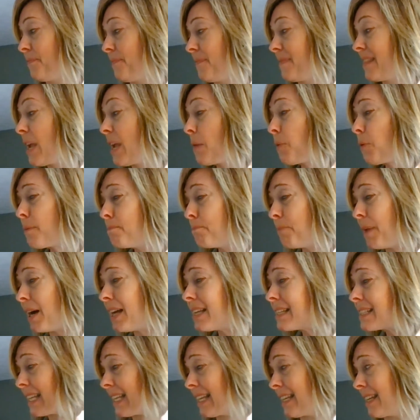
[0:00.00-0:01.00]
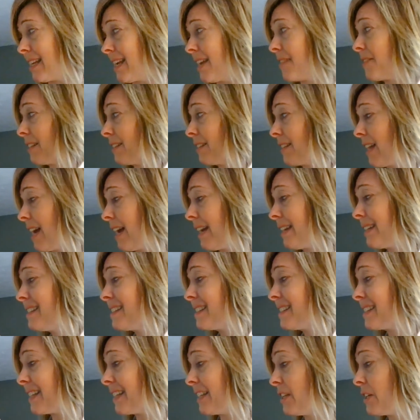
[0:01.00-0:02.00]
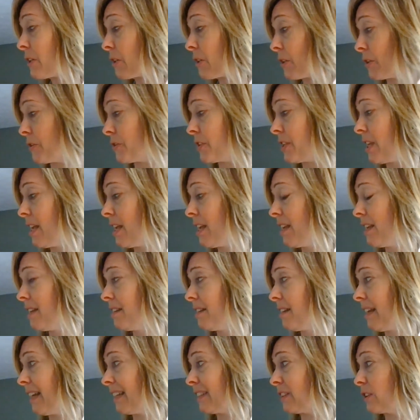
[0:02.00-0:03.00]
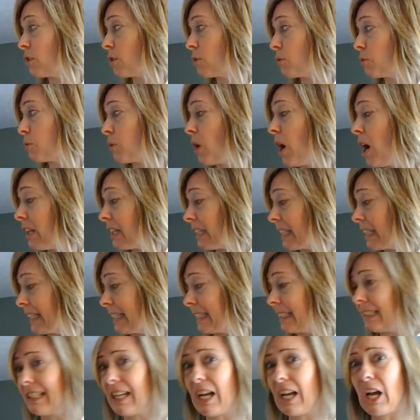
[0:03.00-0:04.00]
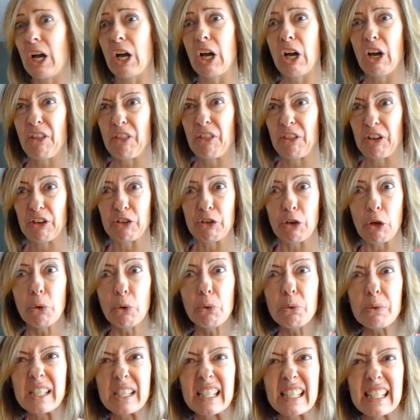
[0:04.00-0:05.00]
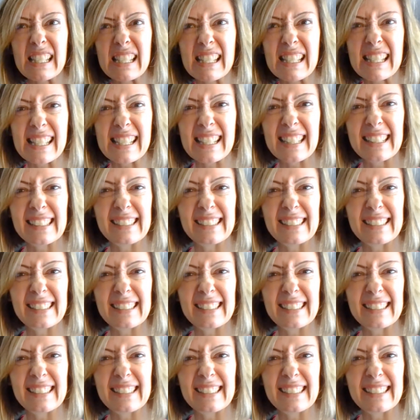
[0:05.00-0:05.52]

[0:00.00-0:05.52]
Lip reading: They were buzzing in the lion's ears and crawling on their noses.